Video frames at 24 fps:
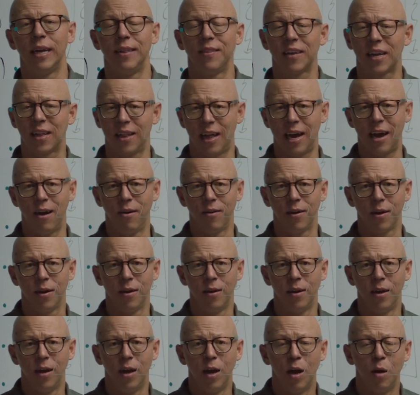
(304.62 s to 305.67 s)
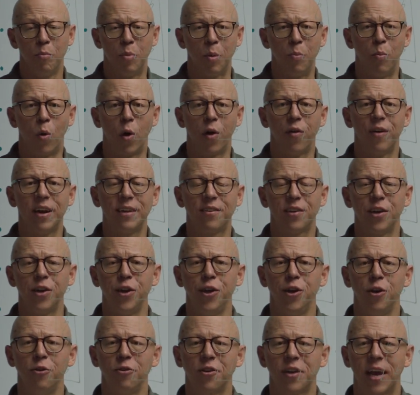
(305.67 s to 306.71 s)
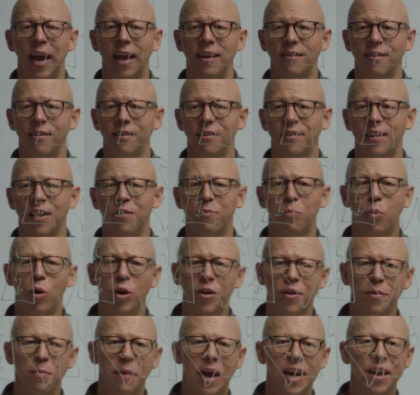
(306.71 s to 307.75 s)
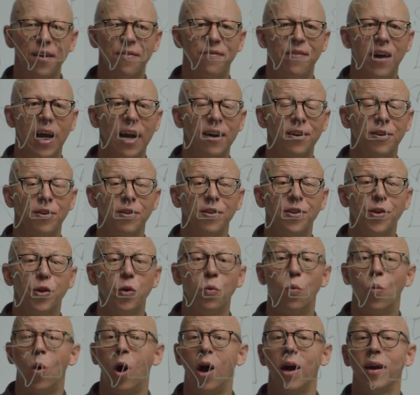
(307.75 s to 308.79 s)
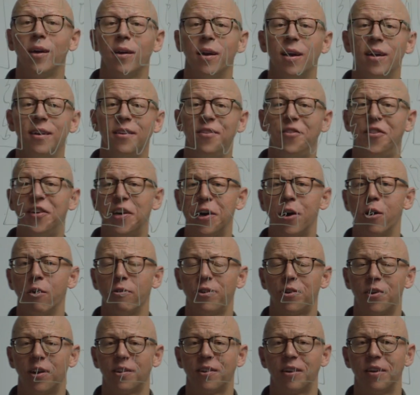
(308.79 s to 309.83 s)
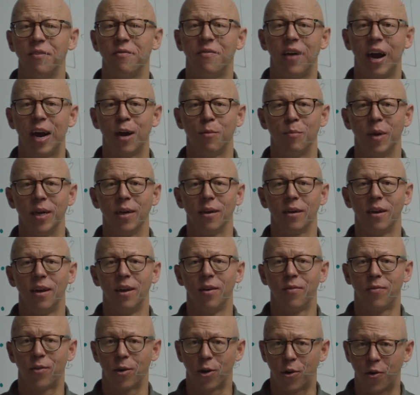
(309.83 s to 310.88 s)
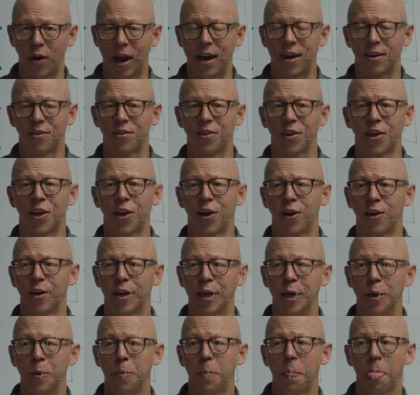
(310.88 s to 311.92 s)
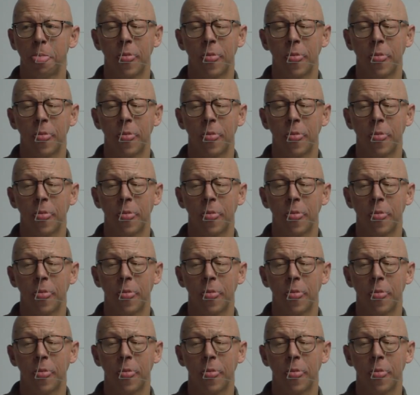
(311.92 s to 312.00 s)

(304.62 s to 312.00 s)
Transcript: in the cloud. But more recent use cases have pushed manufacturers to want zero trust environment for greater security.